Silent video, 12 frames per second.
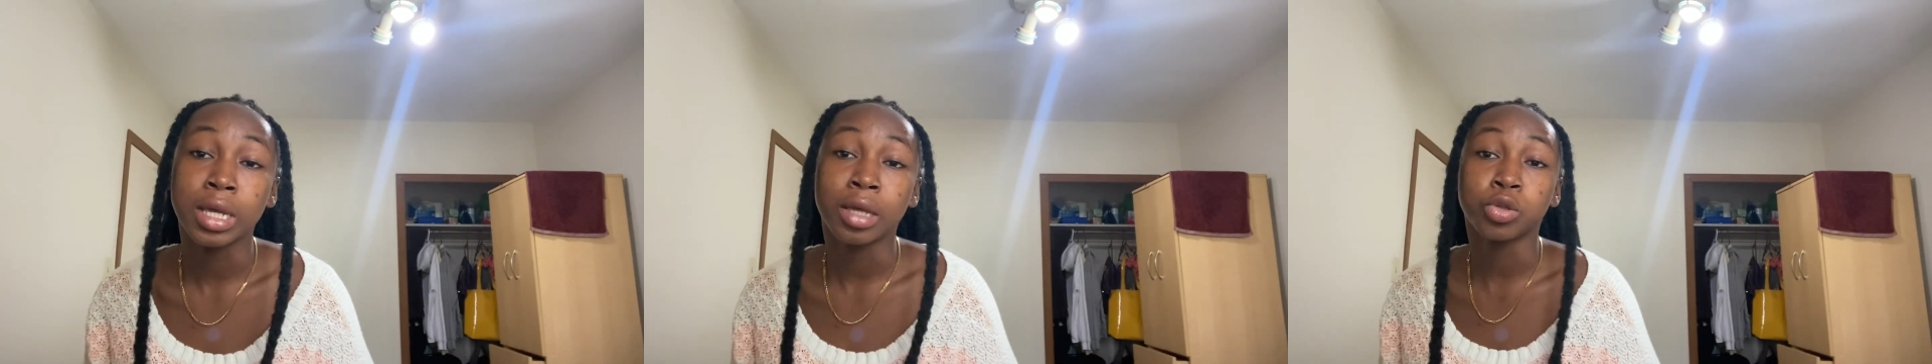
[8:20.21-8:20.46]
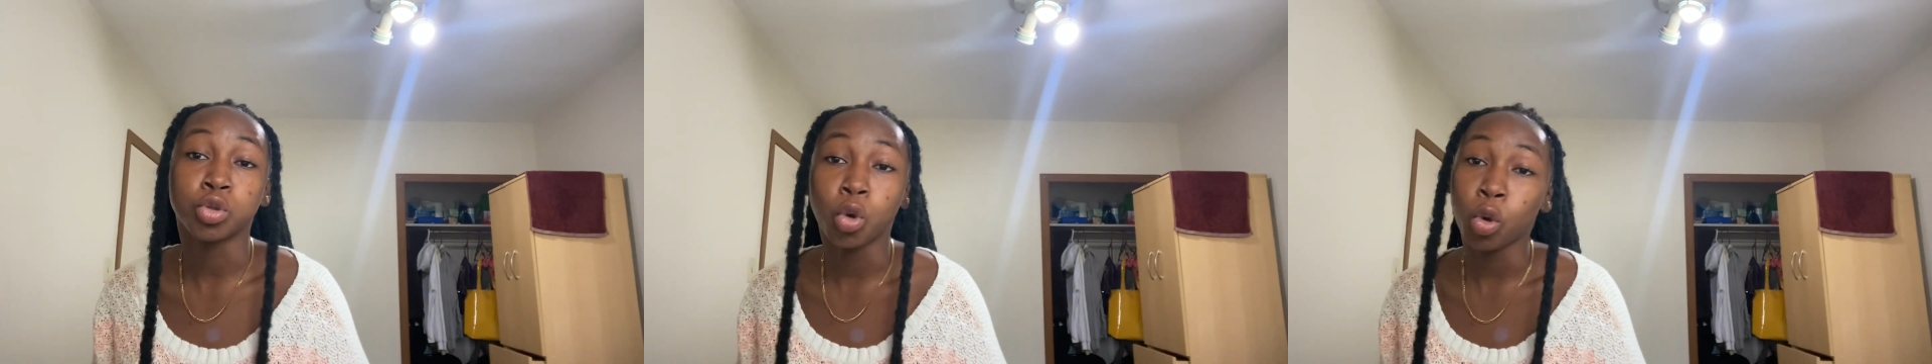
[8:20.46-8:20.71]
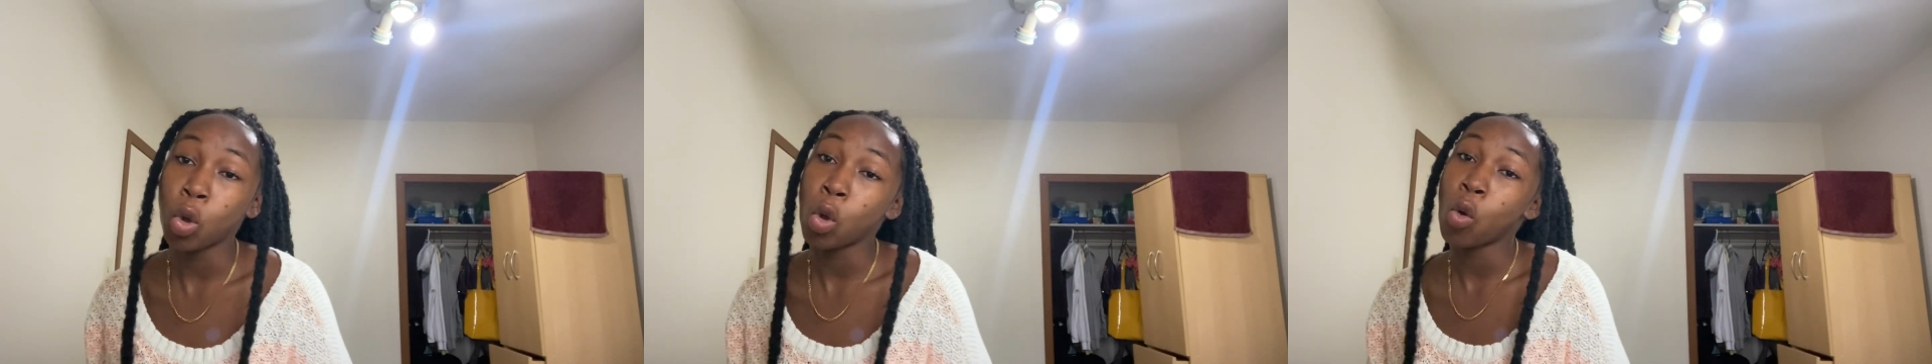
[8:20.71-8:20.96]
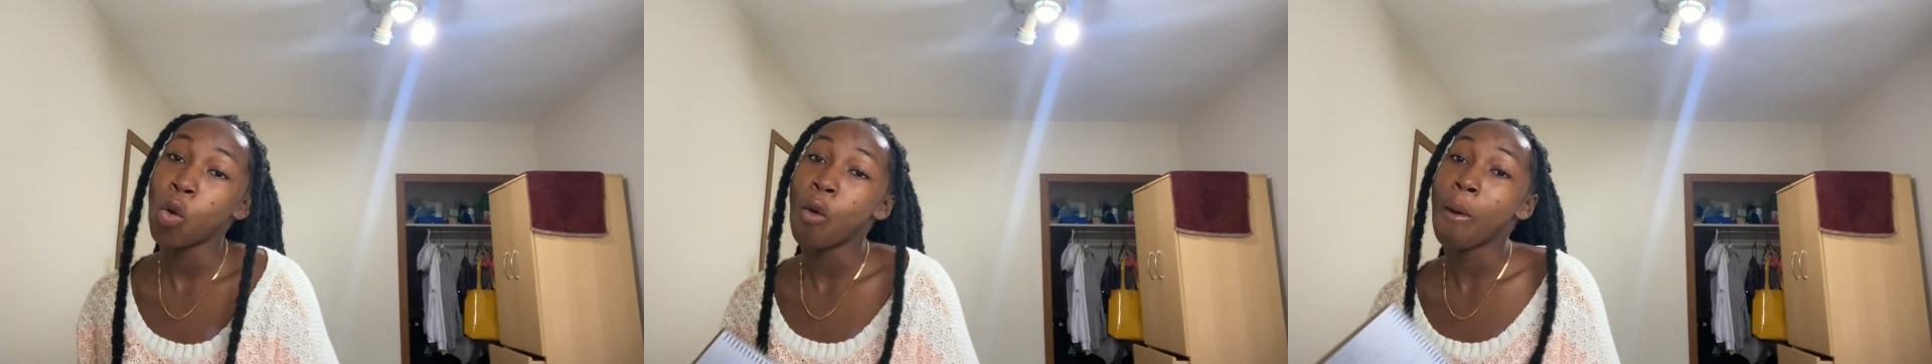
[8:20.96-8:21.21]
So
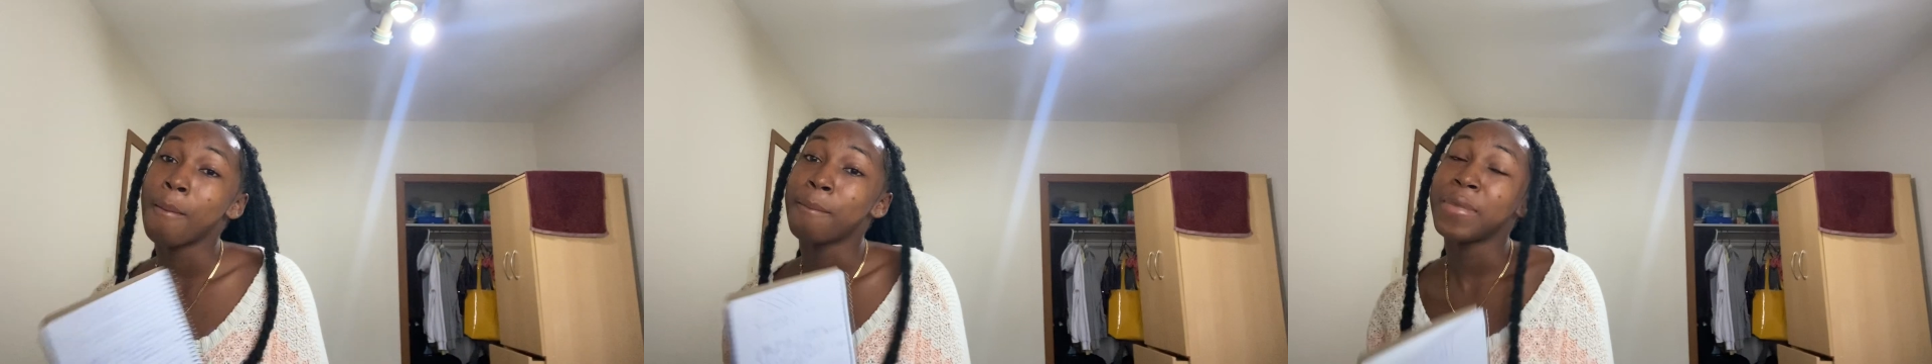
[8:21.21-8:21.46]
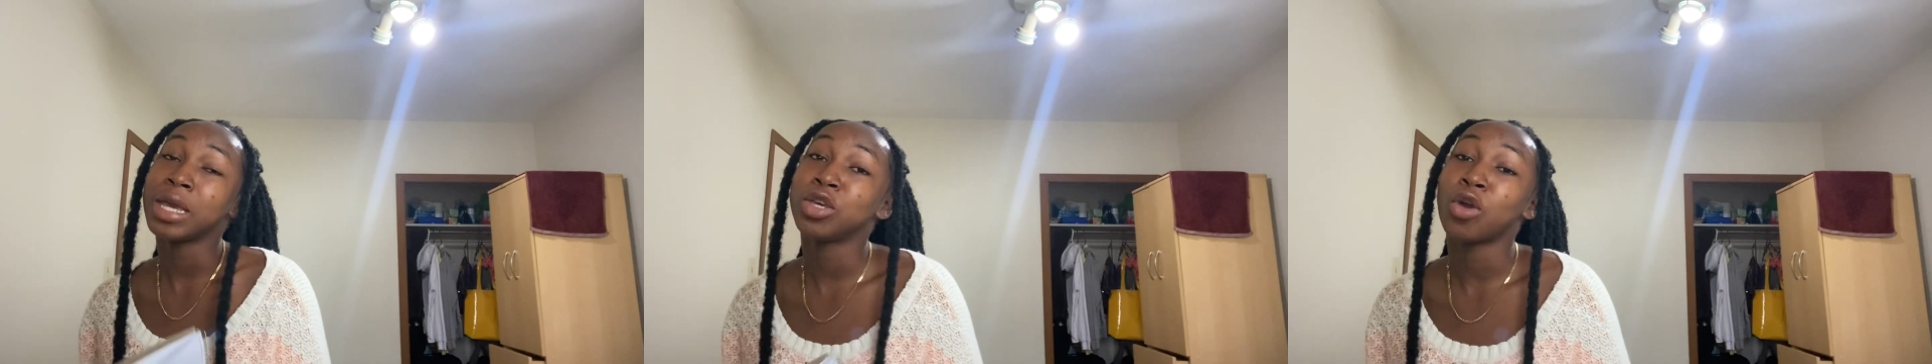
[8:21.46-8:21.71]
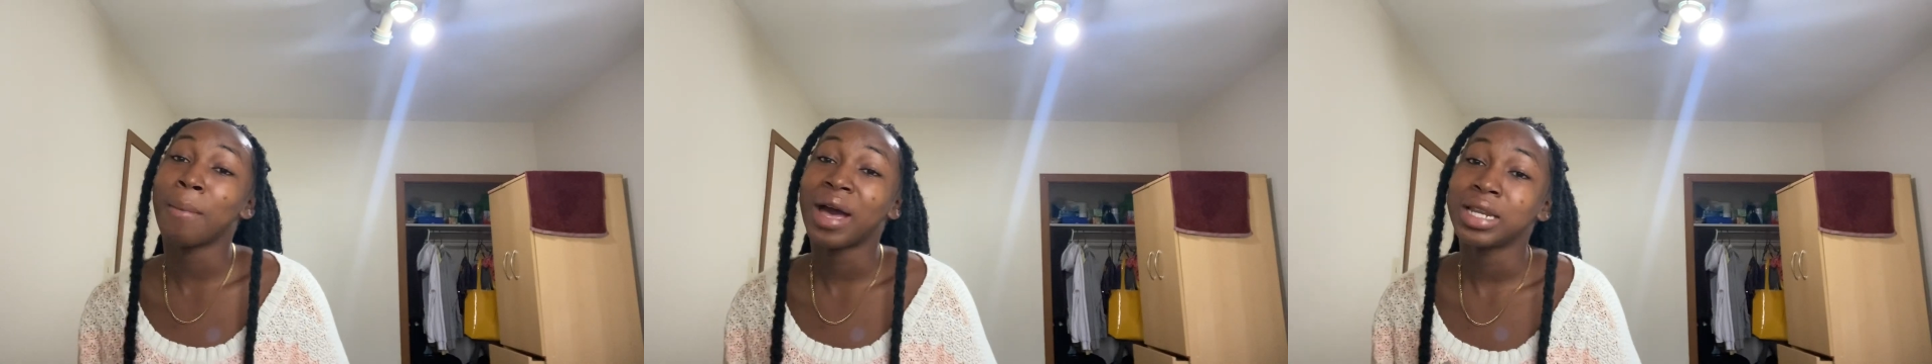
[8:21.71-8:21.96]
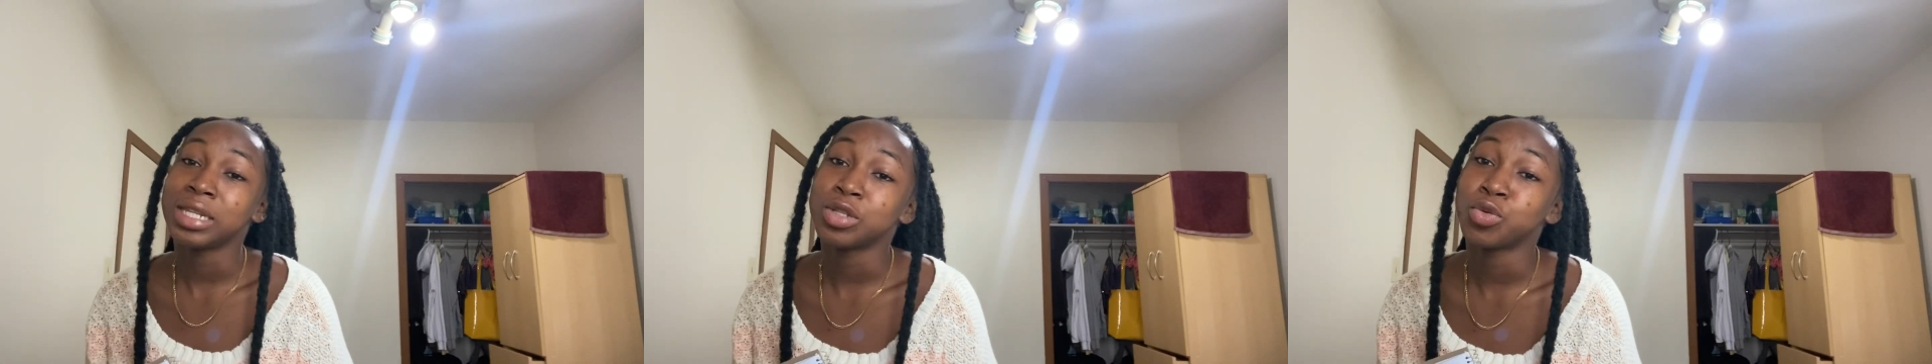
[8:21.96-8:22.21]
make your
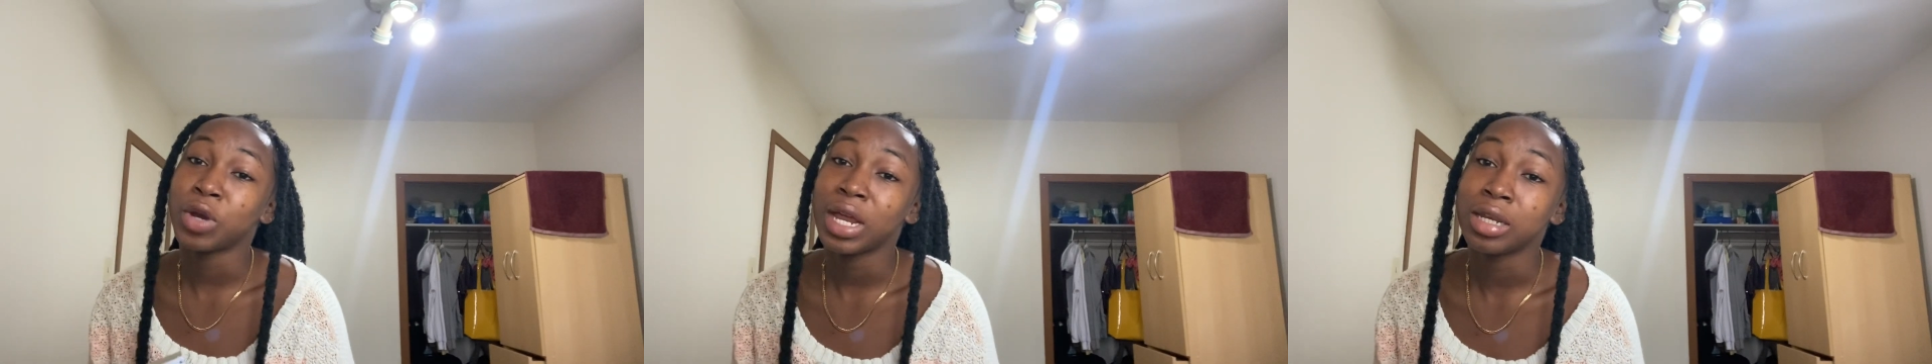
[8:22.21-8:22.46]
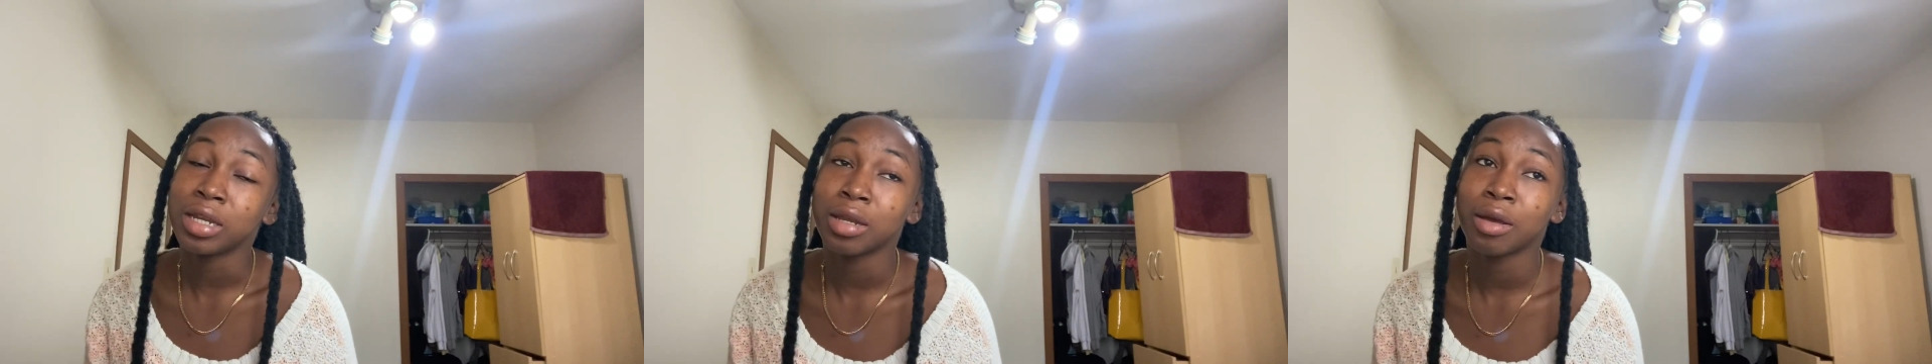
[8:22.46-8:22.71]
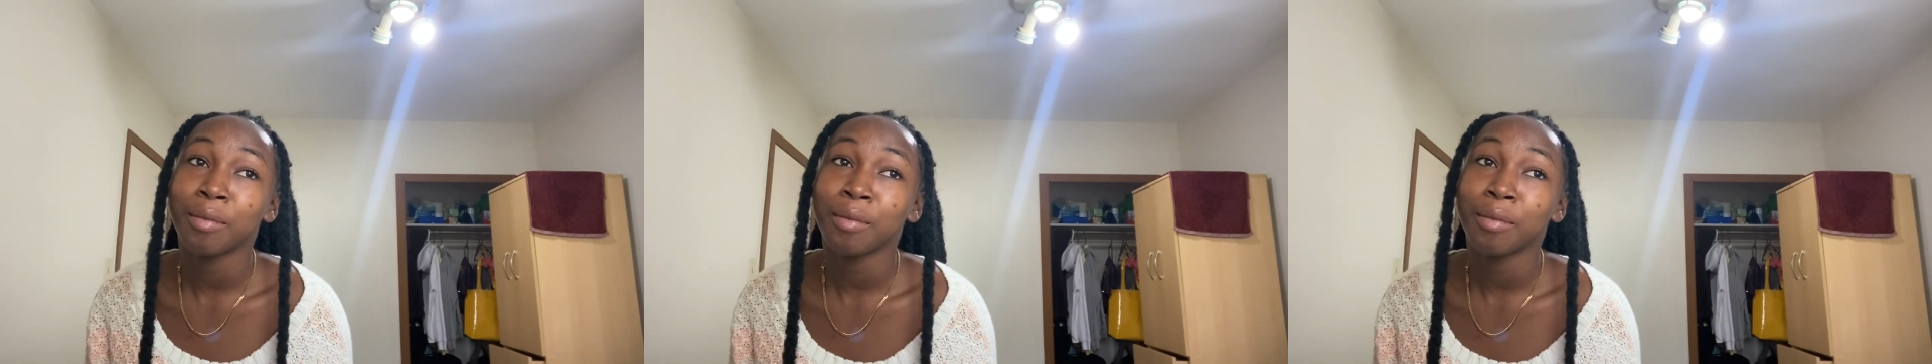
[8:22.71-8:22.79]
monies ready.